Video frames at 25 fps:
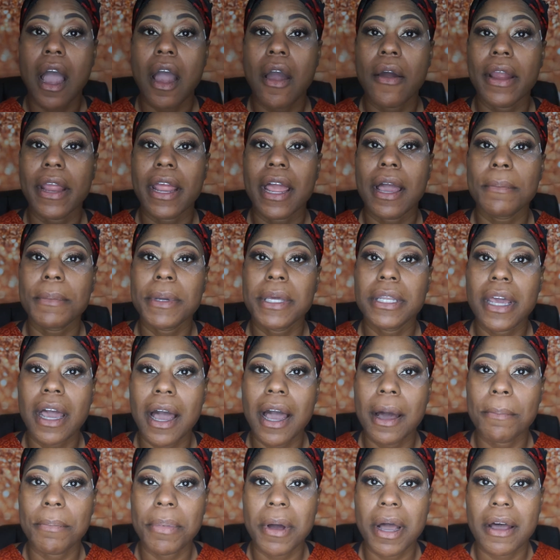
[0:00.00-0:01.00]
All right, I'm gonna
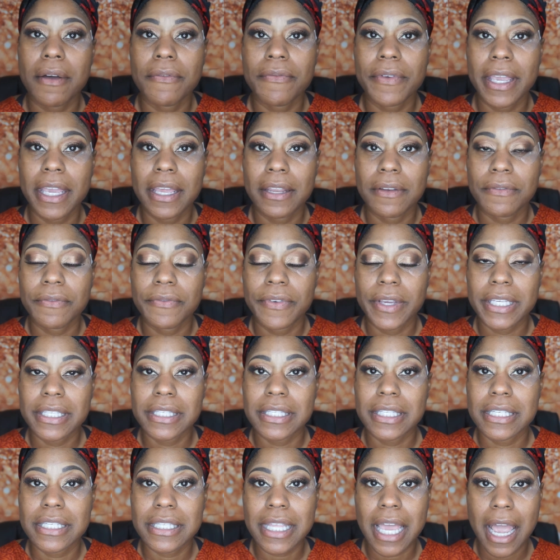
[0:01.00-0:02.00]
hop off and
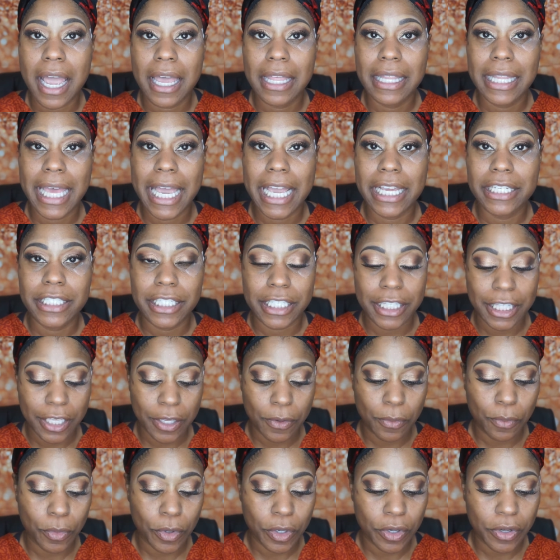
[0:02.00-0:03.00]
fix this eyelash, and
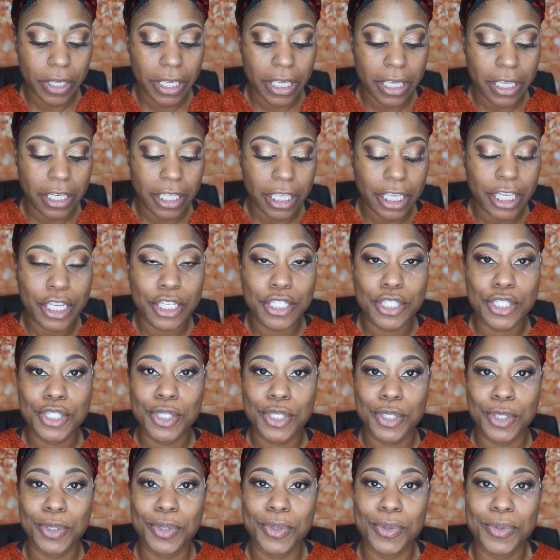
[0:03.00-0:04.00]
then we'll get
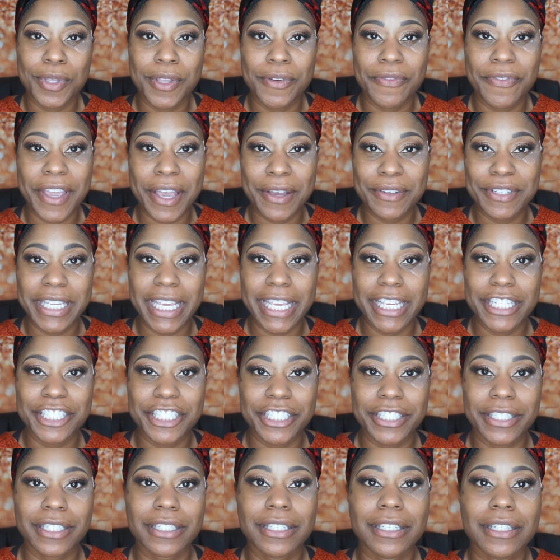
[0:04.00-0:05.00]
into the
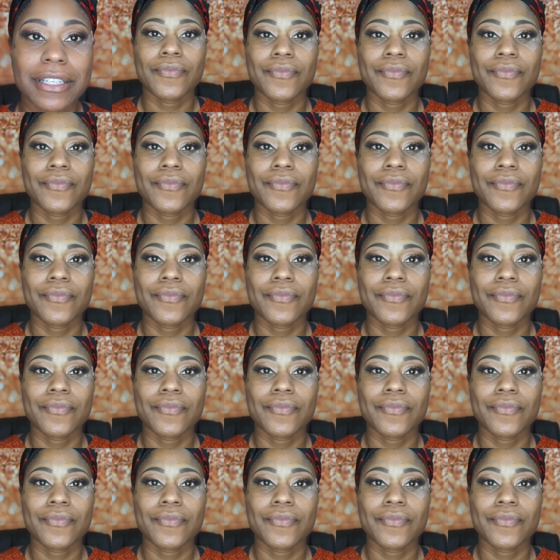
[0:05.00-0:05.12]
foundation.